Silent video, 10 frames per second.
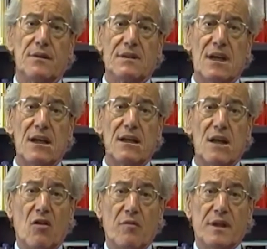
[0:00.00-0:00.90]
The
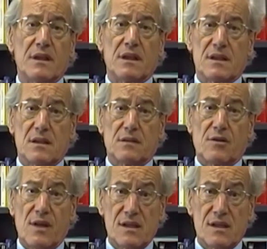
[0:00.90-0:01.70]
Italian government is not